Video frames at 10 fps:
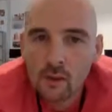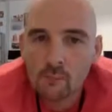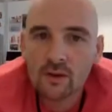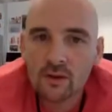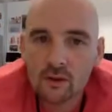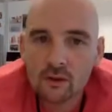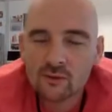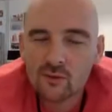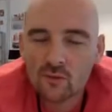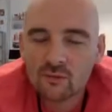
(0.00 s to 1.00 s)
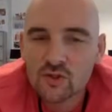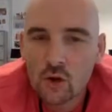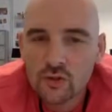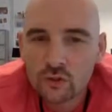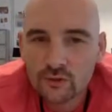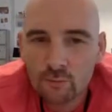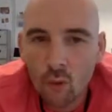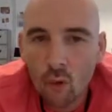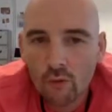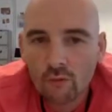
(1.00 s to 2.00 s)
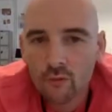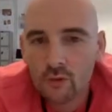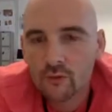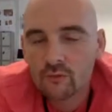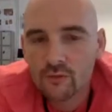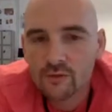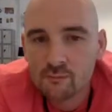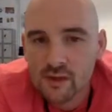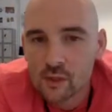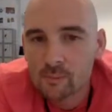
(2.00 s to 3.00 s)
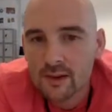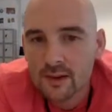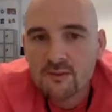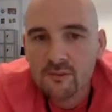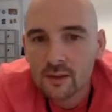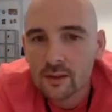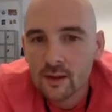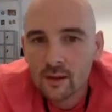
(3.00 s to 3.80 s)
but it sort of shows your support for something you believe in.